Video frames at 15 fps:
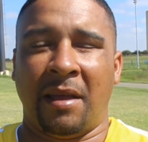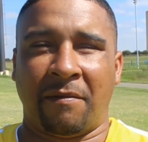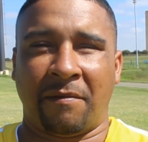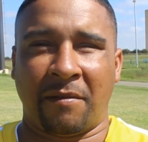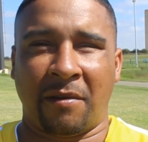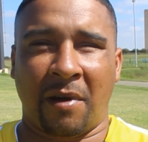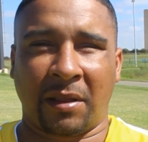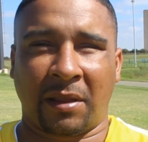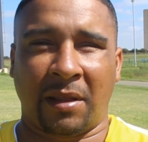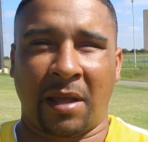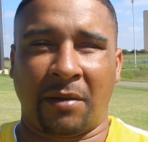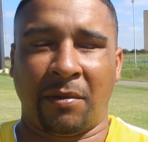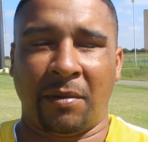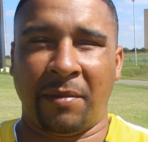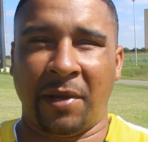If not,
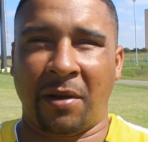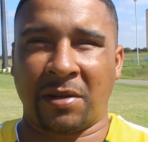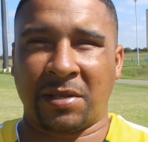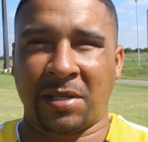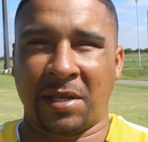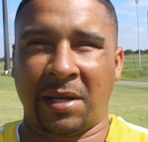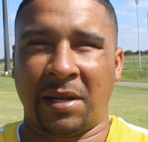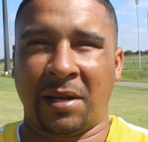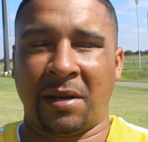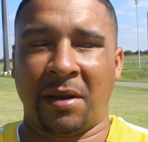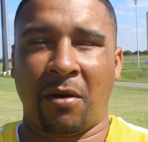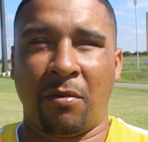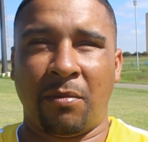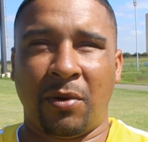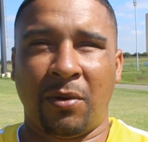that will be considered a
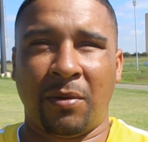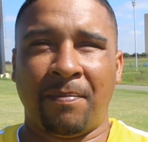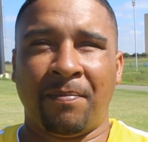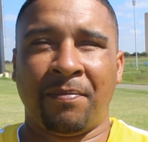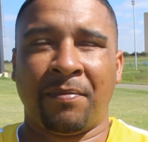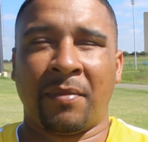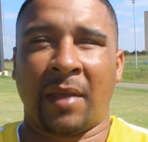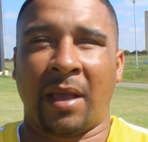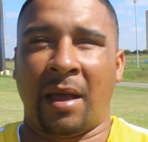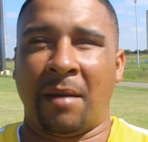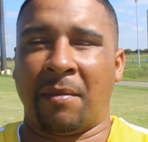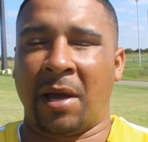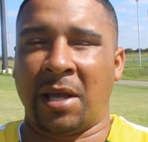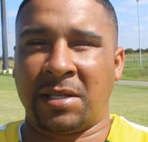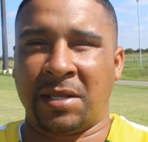no ball. And
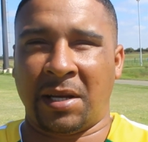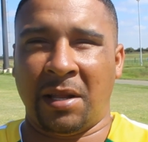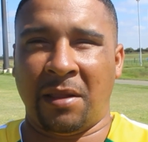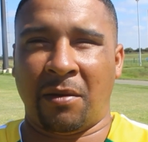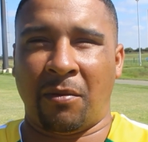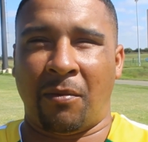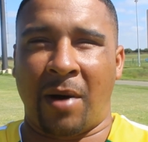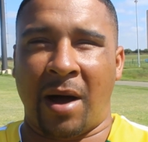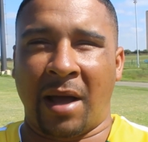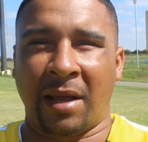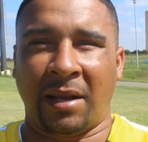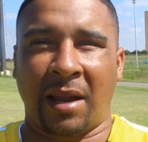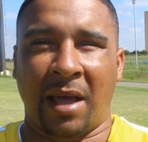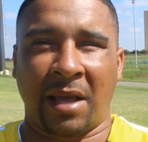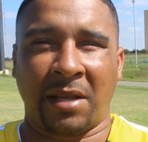basically, the
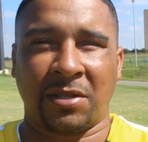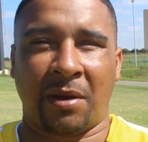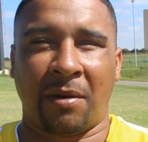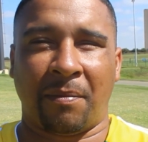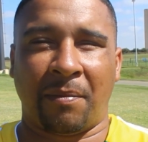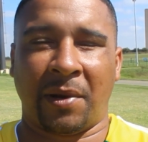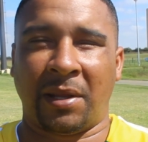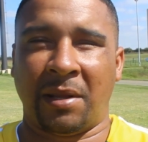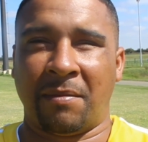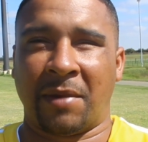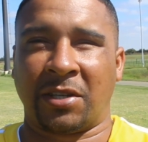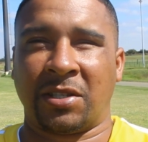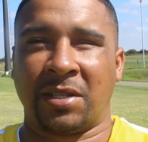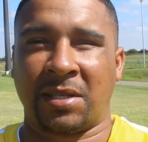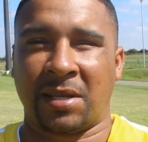wide lines are pretty
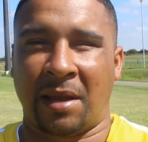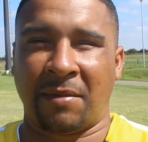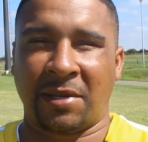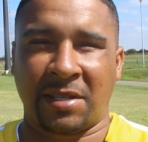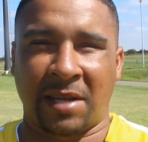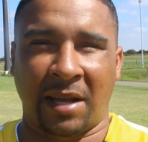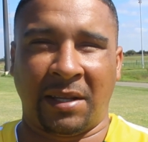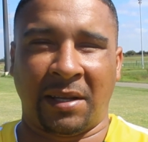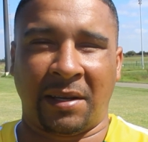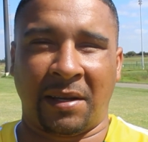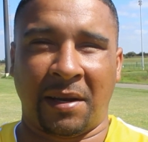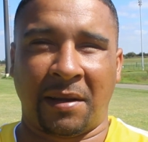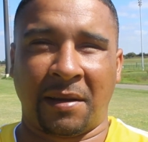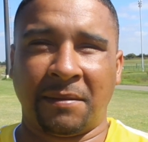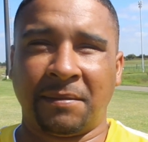much the same as sighted
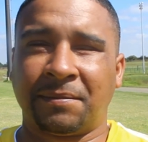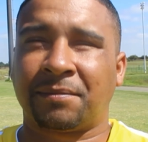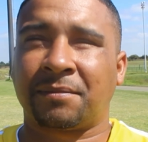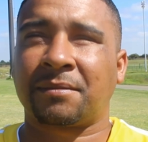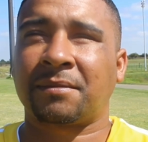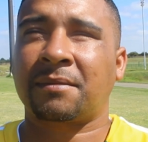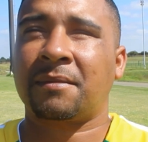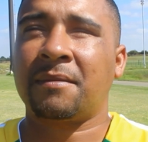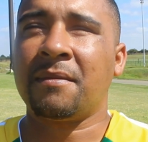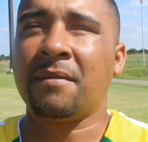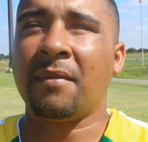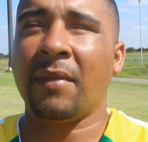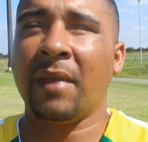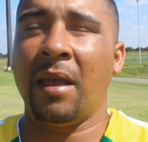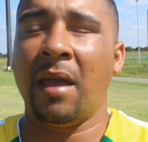cricket. Mm-hmm.
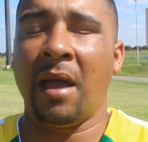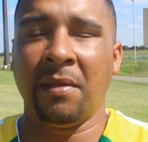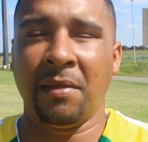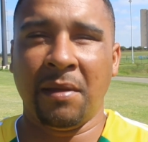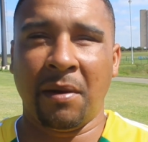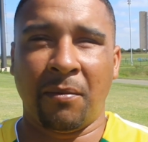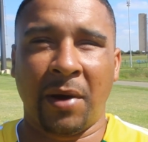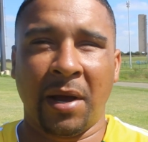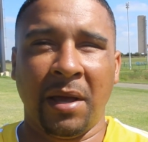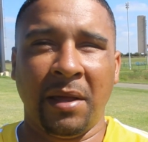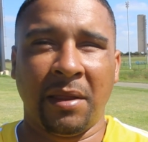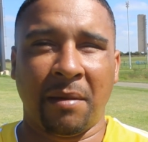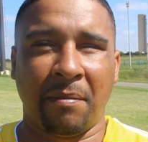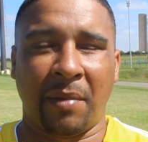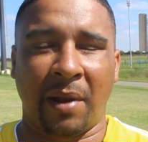And the way
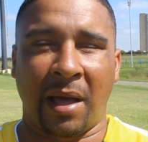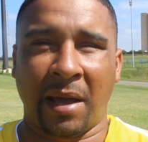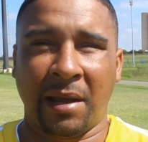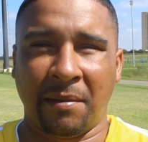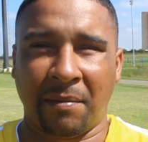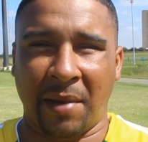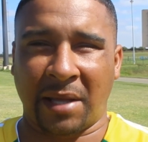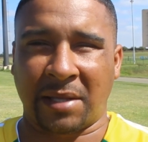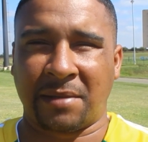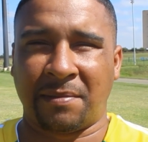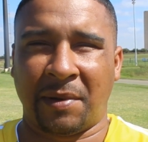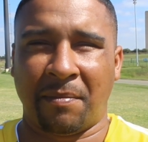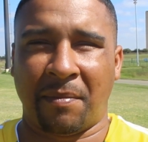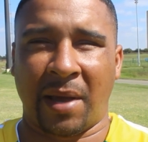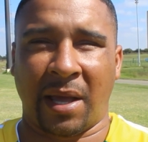the blind
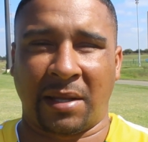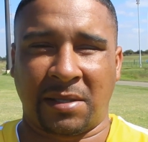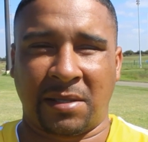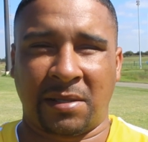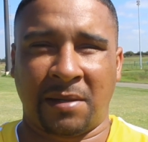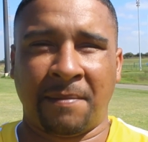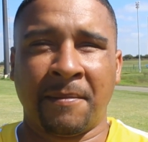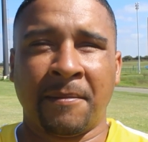batsman bats,